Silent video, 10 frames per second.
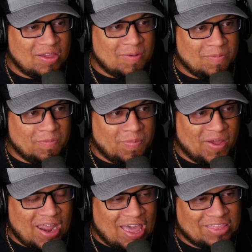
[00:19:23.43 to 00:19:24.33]
but
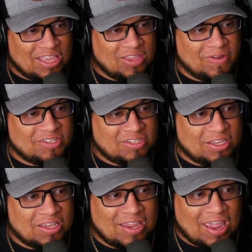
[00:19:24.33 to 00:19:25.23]
I think USC
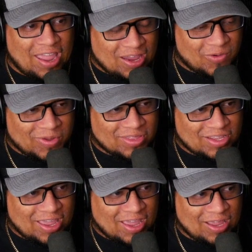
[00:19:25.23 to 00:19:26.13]
can win the
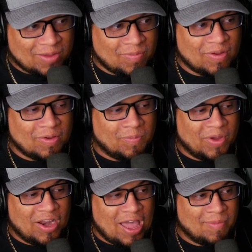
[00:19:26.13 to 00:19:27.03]
game, but
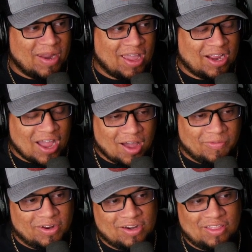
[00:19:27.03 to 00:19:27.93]
I'm not
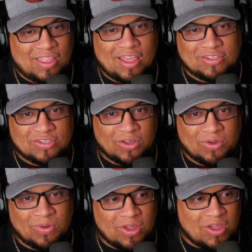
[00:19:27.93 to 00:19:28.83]
confident in that. So
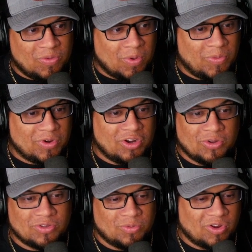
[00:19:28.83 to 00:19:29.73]
what we're going to do
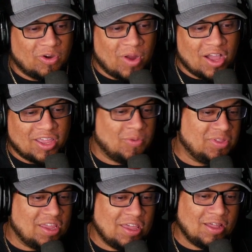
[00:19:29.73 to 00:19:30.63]
is we're going to rock out with
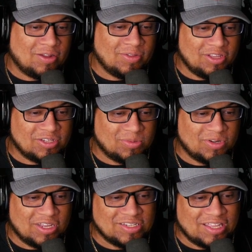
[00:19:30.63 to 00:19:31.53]
the L on this one
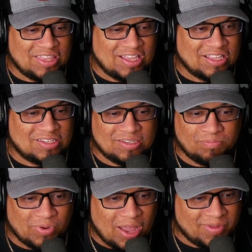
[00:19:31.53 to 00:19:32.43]
because I think it's
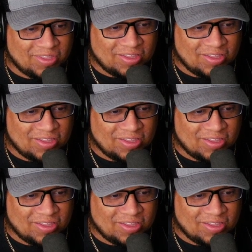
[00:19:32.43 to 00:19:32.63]
probably the